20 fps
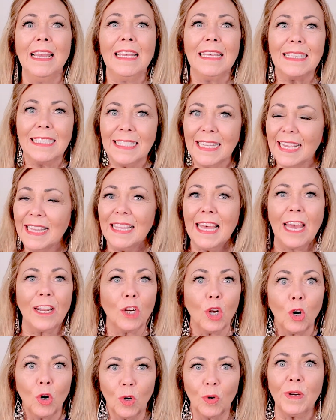Say that
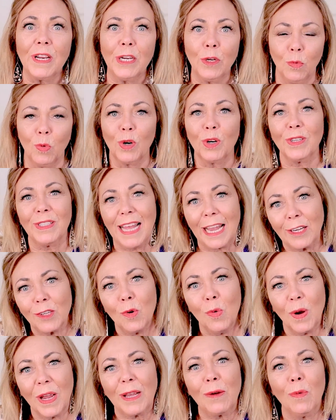hurried word, that
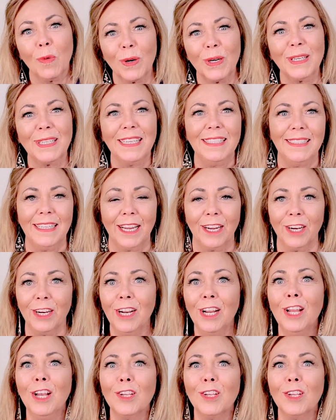quick word in there,